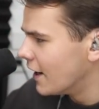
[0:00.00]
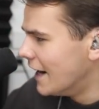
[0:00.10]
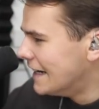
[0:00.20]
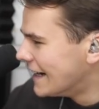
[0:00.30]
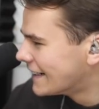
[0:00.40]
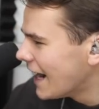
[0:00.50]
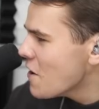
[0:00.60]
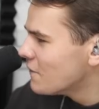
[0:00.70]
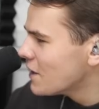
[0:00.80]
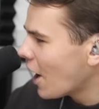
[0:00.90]

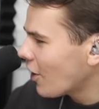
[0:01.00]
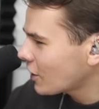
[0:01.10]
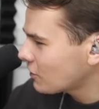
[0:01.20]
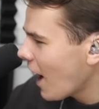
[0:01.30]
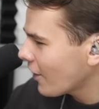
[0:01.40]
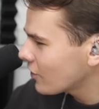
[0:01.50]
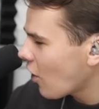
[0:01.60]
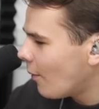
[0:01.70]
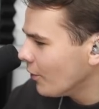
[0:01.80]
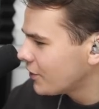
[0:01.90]
VR crashes
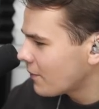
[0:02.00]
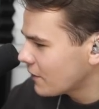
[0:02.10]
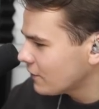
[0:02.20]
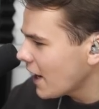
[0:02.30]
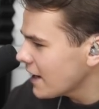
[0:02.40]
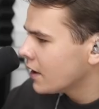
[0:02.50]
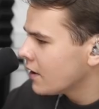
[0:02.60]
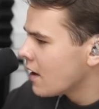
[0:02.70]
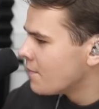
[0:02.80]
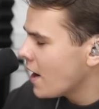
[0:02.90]
almost every flight.
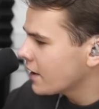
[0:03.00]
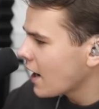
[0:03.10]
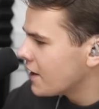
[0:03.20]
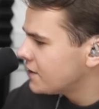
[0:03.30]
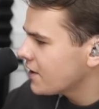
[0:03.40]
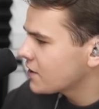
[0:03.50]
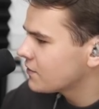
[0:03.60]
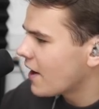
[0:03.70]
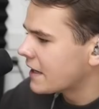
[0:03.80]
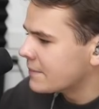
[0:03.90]
A buggy,
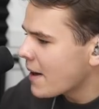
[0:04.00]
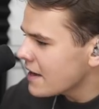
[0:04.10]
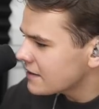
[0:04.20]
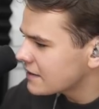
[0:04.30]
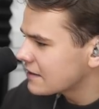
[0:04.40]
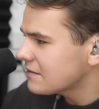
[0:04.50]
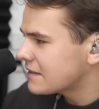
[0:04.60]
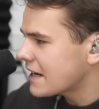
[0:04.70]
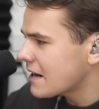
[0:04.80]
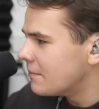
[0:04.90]
unsatisfying mess. Oh,
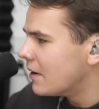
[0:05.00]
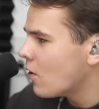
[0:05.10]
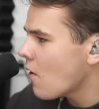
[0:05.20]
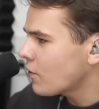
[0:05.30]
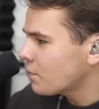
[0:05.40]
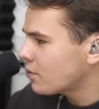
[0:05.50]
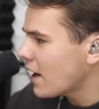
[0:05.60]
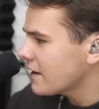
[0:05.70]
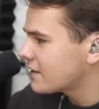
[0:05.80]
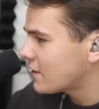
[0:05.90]
damn.
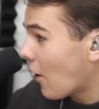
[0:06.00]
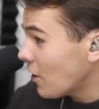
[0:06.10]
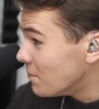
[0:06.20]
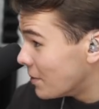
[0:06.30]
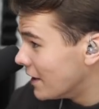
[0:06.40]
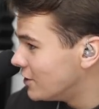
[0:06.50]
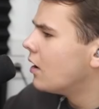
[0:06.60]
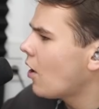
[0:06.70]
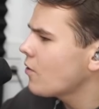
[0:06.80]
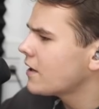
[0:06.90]
Overpriced
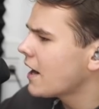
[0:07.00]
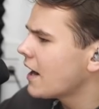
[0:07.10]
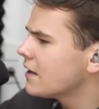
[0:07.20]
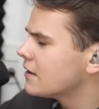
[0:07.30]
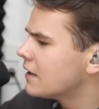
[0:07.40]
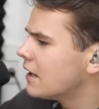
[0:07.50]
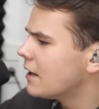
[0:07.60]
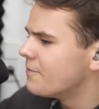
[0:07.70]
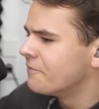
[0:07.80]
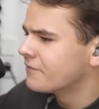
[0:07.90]
garbage. Okay,
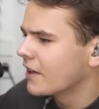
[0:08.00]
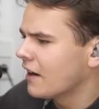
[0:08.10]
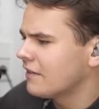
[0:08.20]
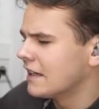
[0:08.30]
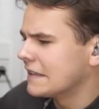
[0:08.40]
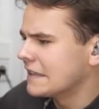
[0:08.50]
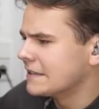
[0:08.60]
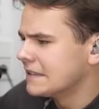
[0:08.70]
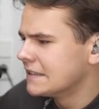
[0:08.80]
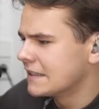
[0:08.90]
alright
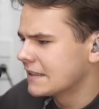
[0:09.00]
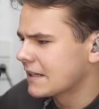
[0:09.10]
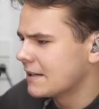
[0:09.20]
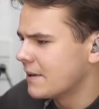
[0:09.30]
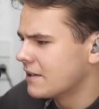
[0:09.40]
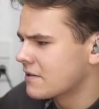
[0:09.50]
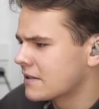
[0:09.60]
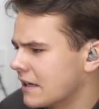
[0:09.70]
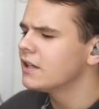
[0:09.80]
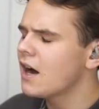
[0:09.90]
then. This is gonna be
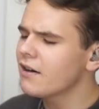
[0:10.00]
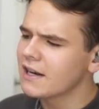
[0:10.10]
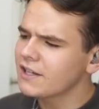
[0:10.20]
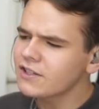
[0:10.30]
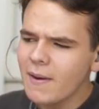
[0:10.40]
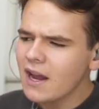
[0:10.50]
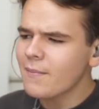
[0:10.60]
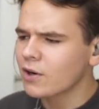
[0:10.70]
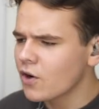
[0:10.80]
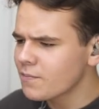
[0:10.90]
interesting. Alright, let's just make up
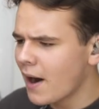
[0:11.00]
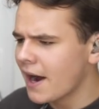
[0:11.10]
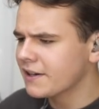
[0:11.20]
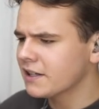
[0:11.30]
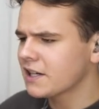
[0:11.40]
our own mind here.